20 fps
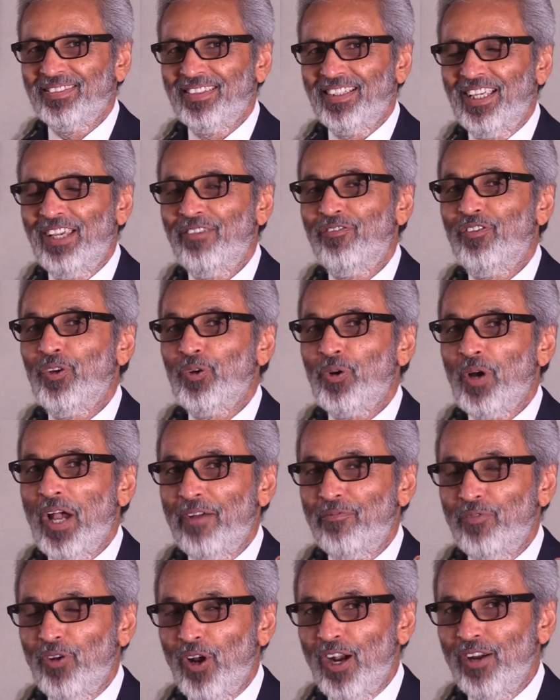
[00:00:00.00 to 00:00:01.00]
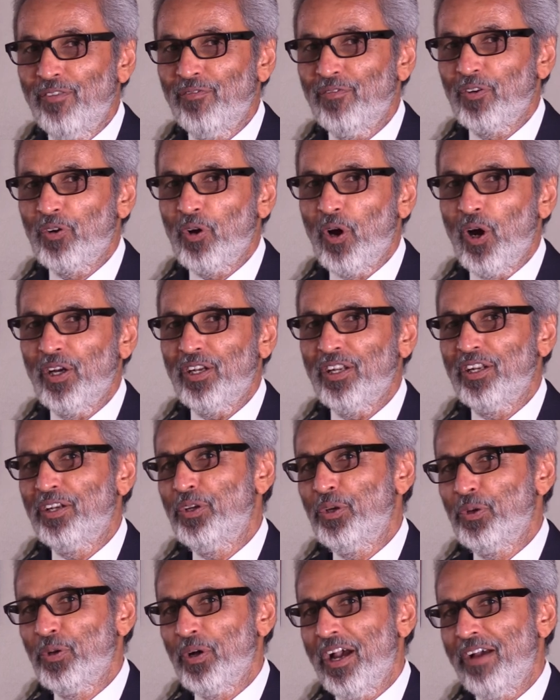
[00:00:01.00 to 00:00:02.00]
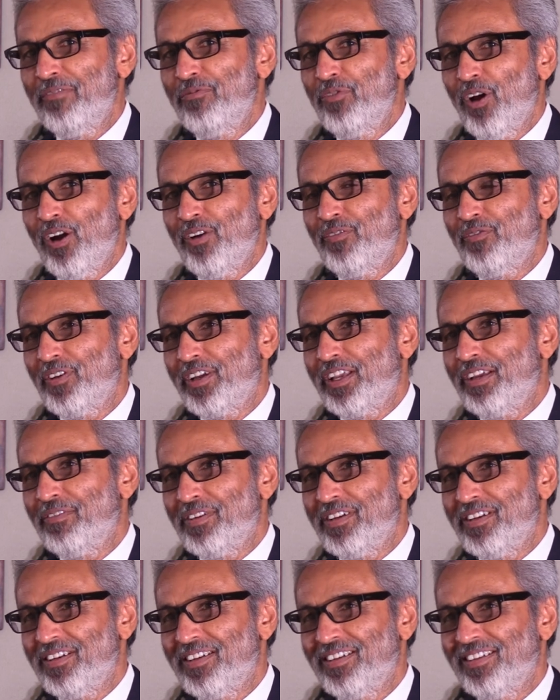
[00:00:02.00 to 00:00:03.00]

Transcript: If you have not forgotten, you have not forgiven.